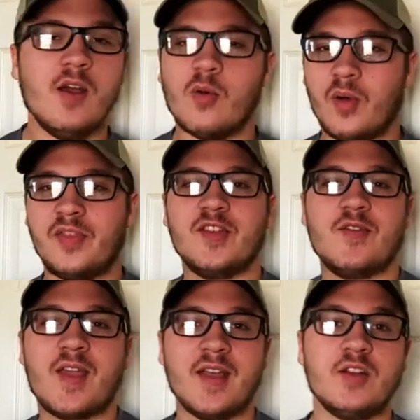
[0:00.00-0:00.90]
one thing you
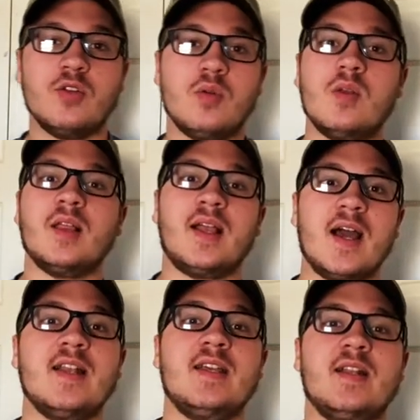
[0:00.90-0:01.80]
can do, like
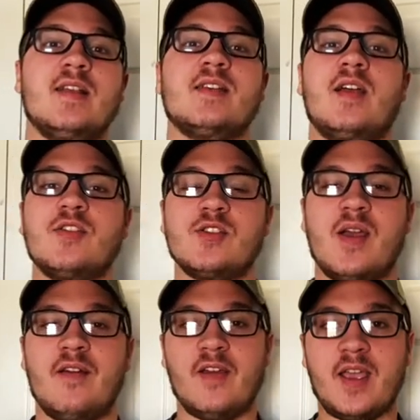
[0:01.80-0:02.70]
I did, is I also
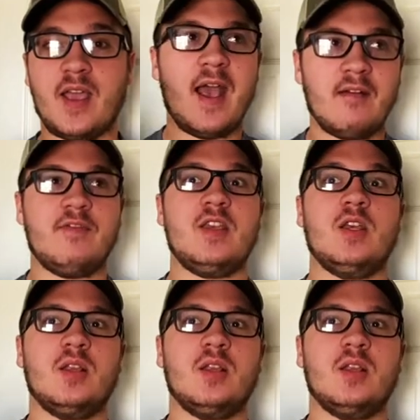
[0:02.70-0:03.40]
have a heavy,